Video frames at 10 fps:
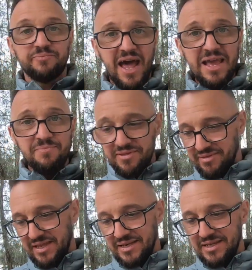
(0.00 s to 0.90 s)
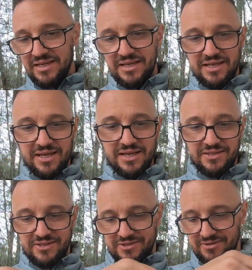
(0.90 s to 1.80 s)
paper thin.
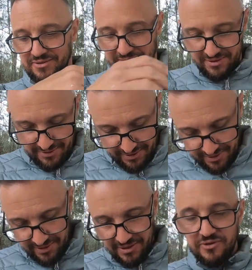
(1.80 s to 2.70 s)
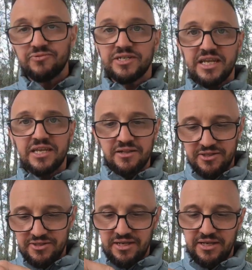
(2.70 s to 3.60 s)
It's
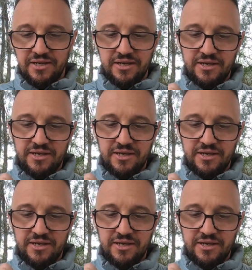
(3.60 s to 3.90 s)
ridiculous thin.